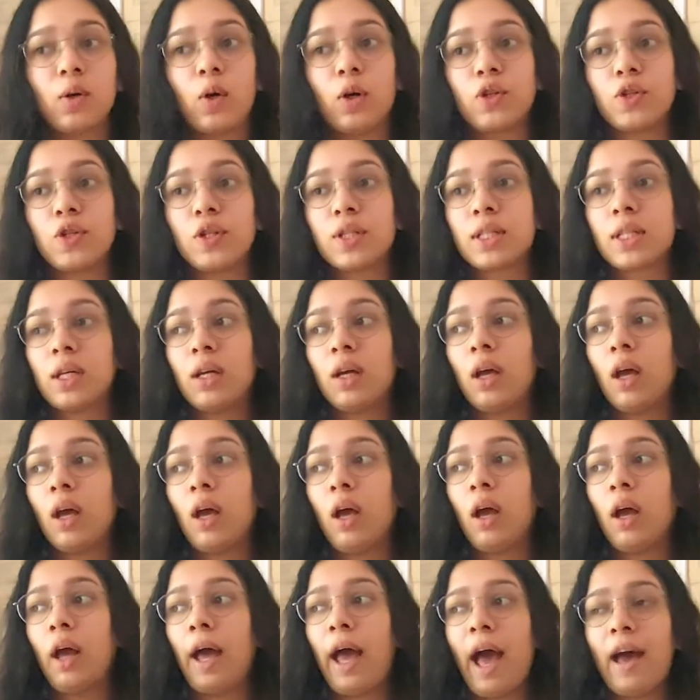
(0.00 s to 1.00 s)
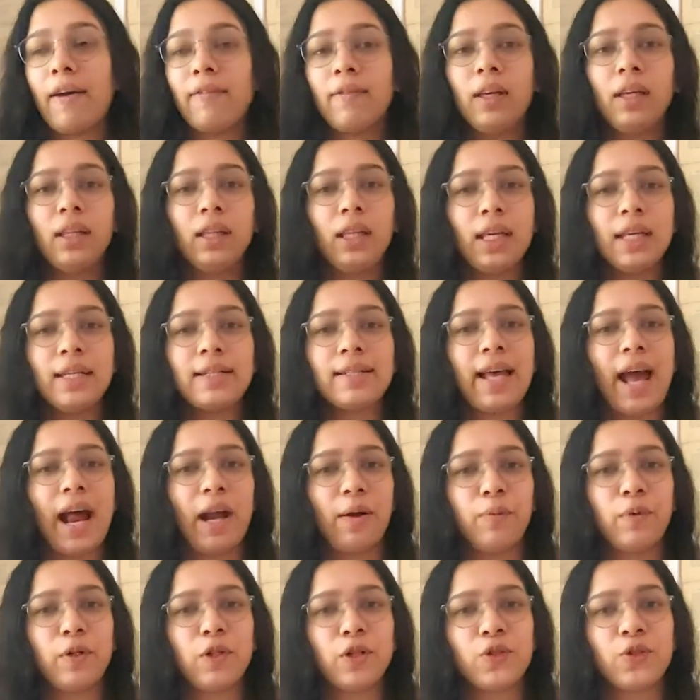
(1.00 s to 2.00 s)
or just having these
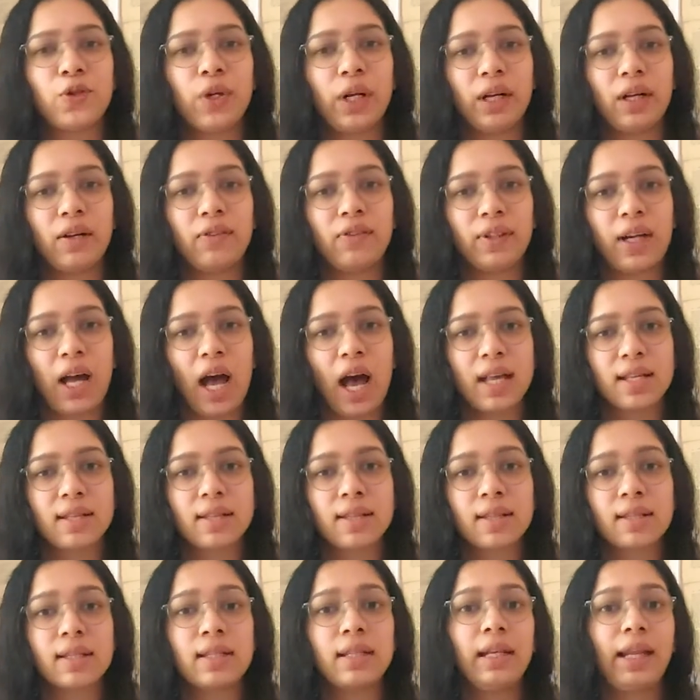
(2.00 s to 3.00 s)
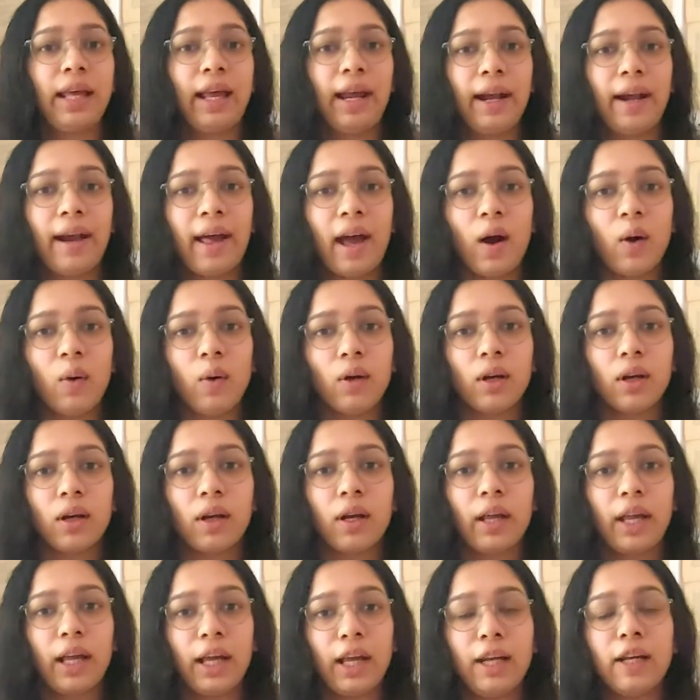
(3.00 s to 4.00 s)
administrative tasks laid out
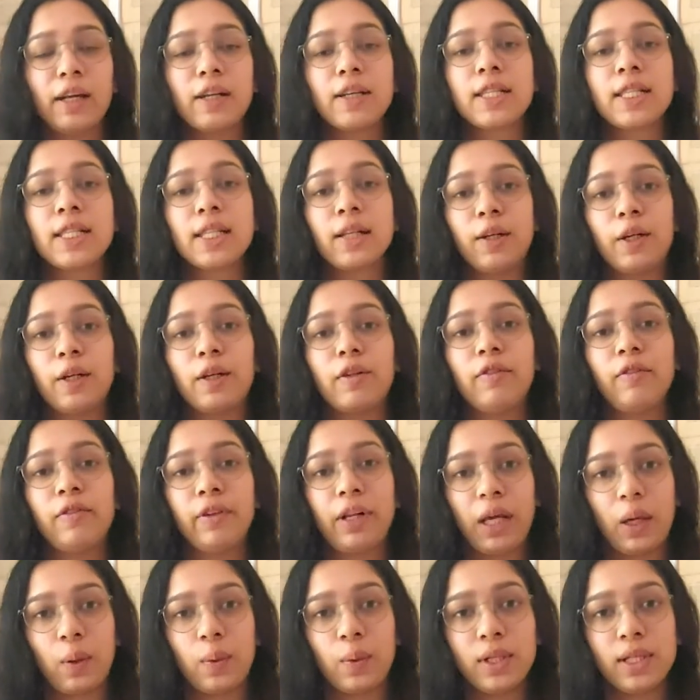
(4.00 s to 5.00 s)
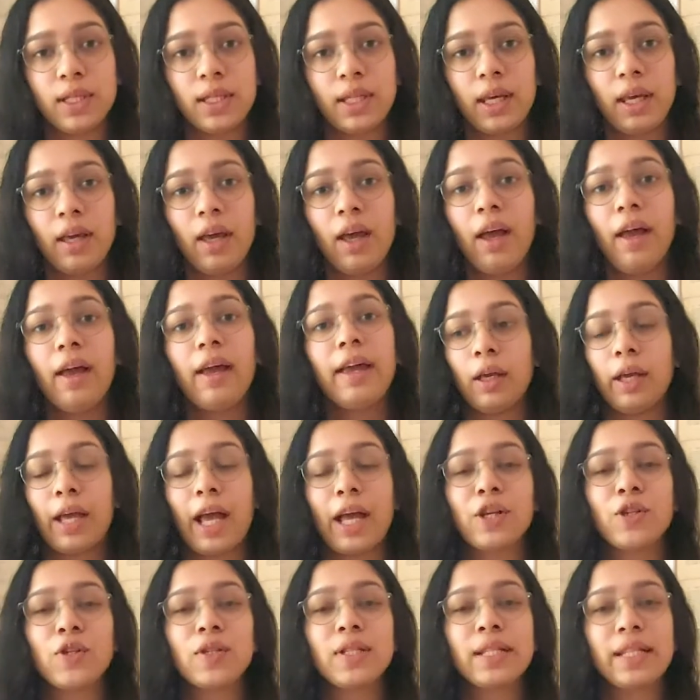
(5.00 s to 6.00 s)
in a certain frequency
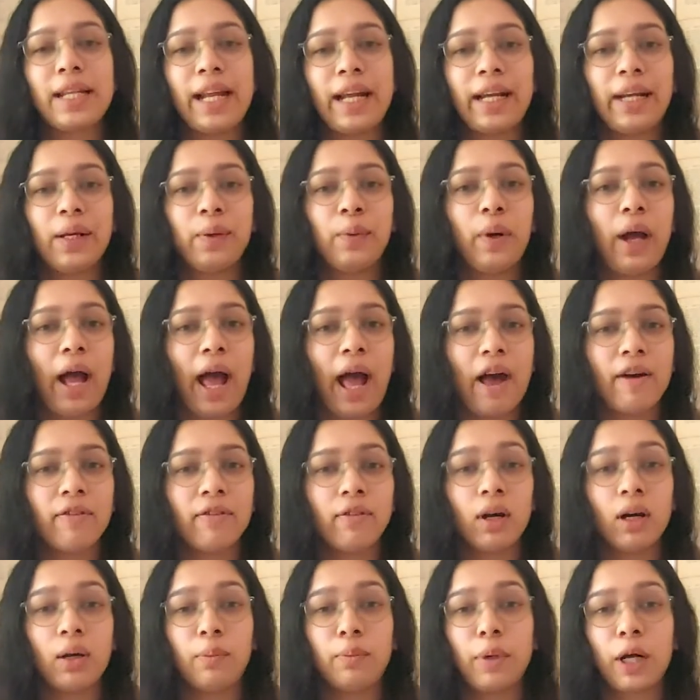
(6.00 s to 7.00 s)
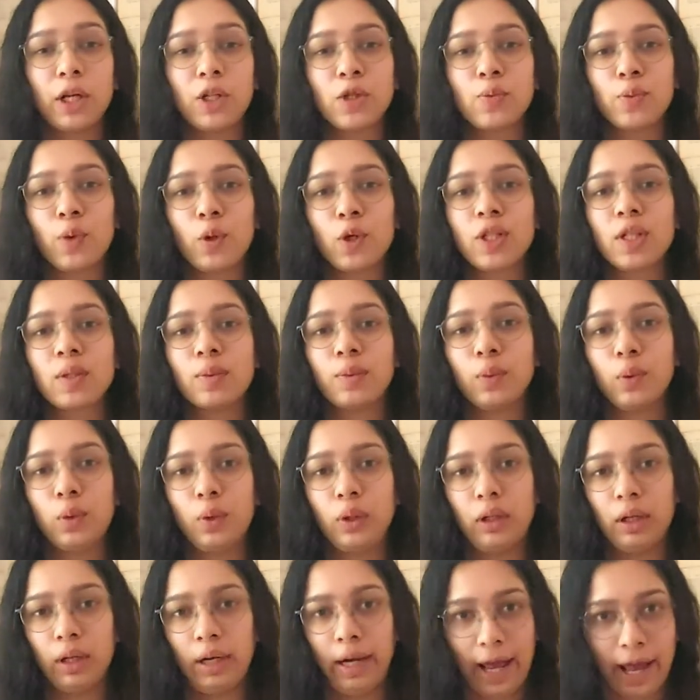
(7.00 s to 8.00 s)
can just let you have a much more
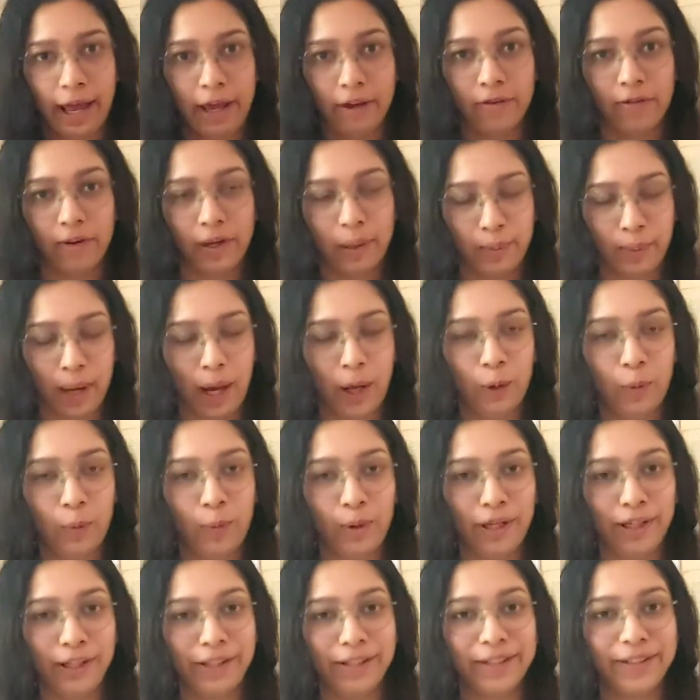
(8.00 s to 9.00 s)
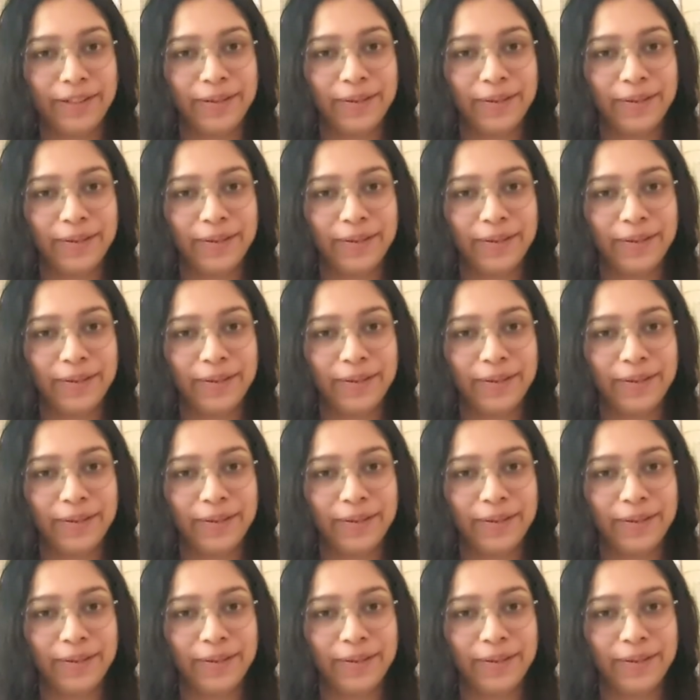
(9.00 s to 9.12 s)
smoother life, in my opinion.